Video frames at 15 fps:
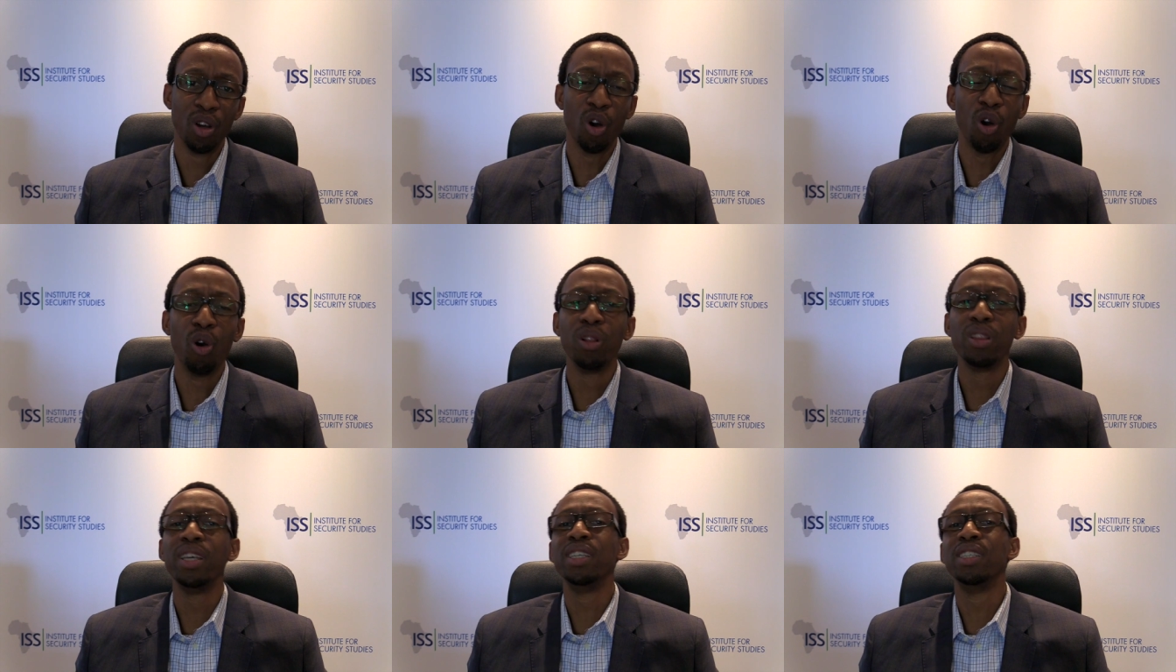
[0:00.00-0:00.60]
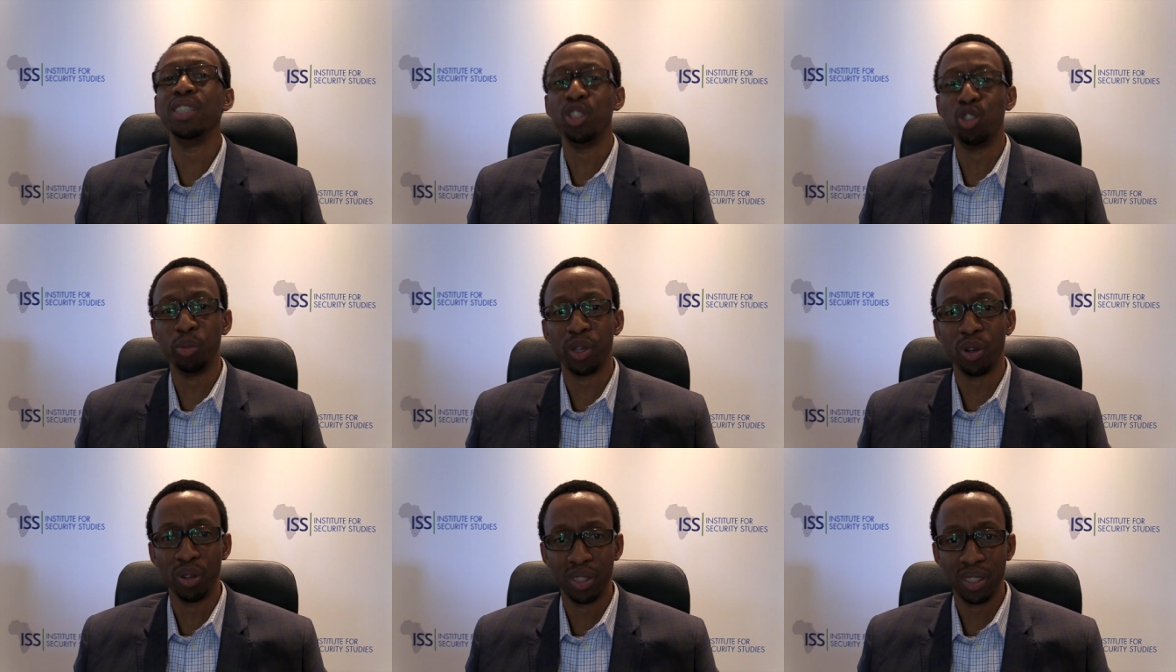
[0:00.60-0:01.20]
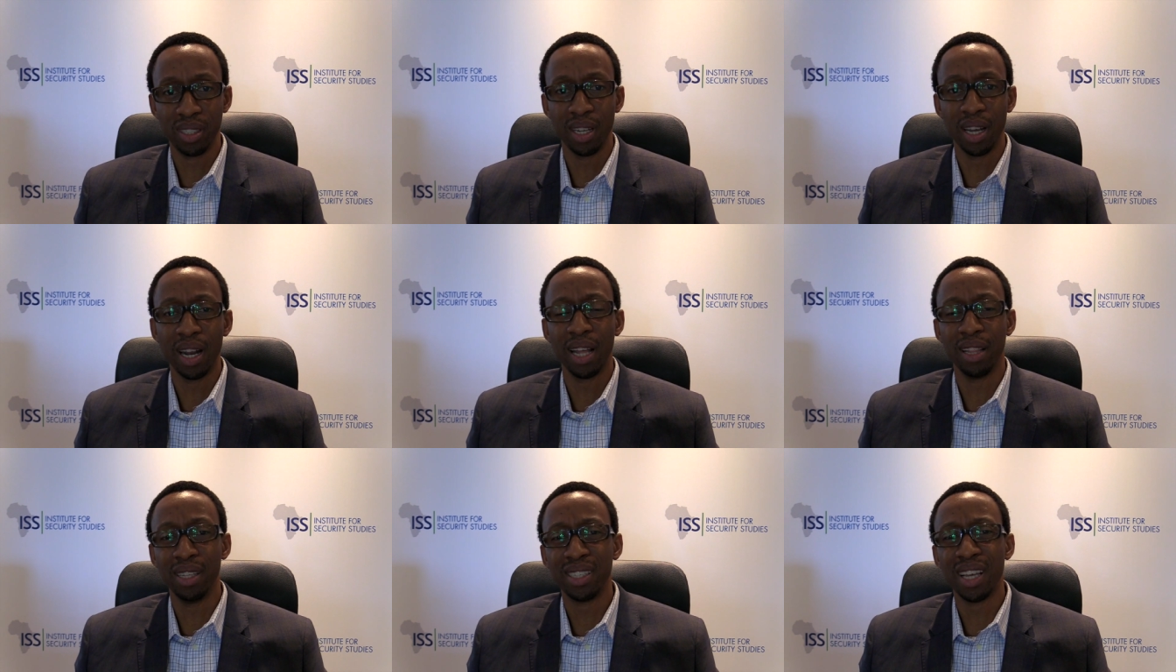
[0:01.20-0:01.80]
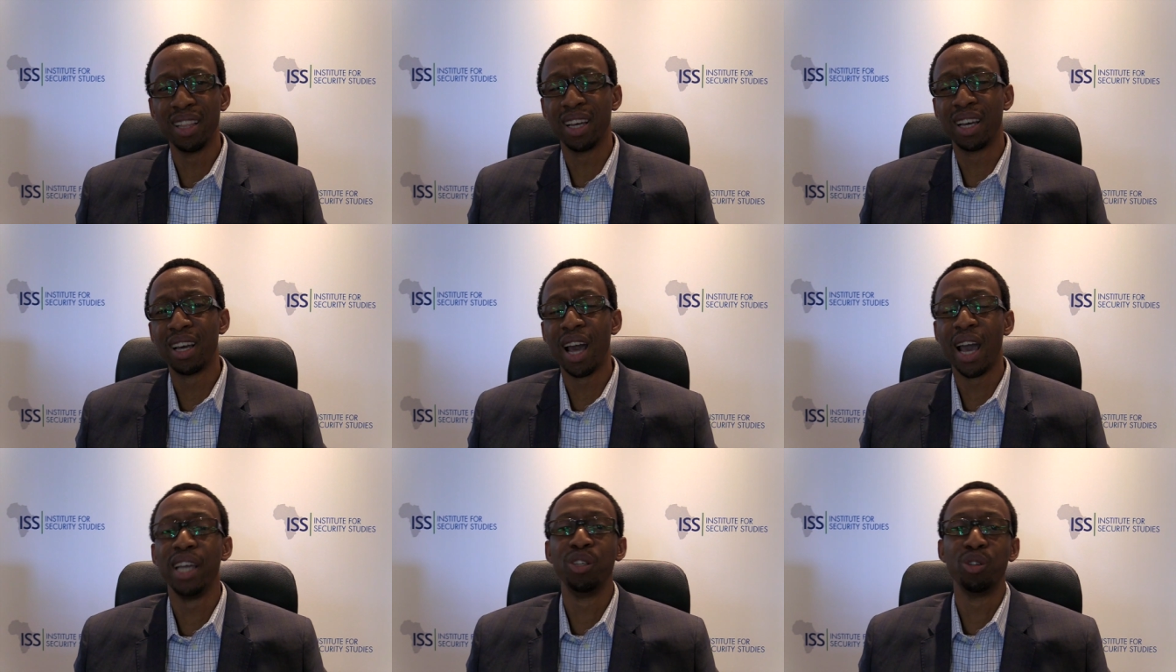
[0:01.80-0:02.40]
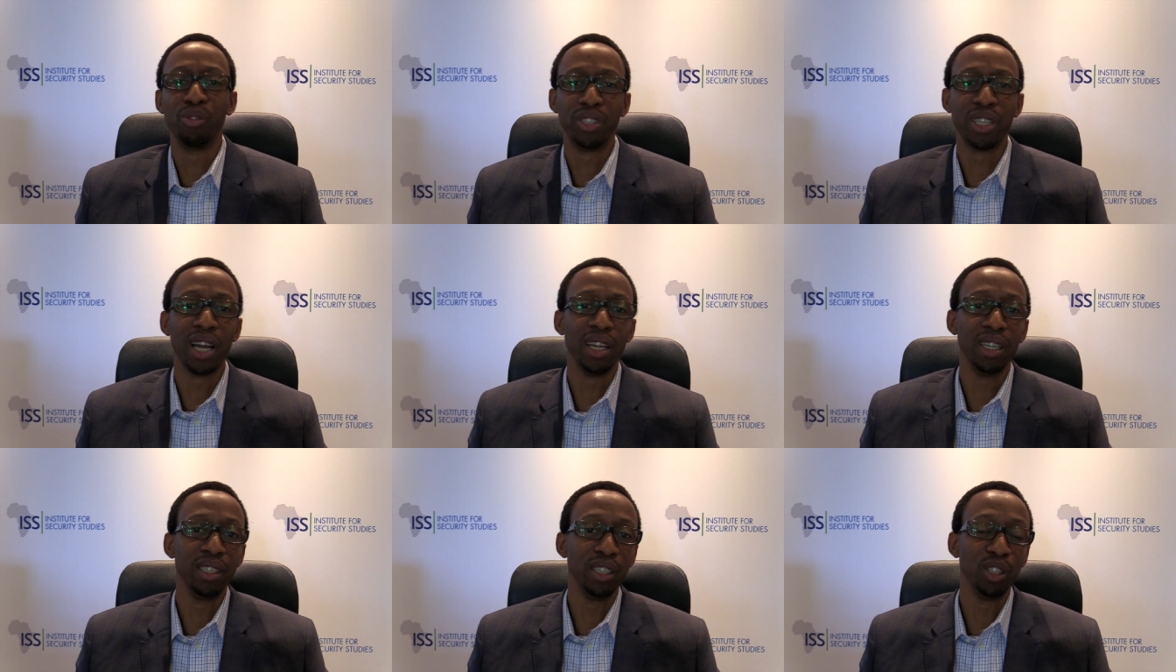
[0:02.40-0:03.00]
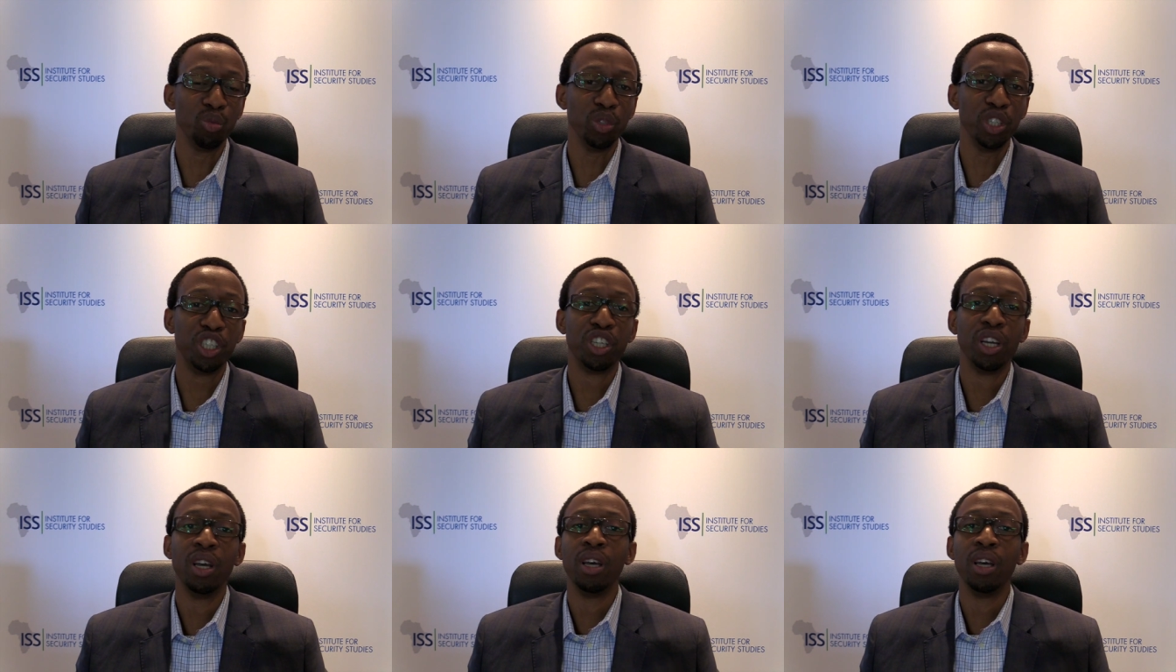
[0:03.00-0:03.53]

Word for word: All these need to be considered, and these are the kind of challenges which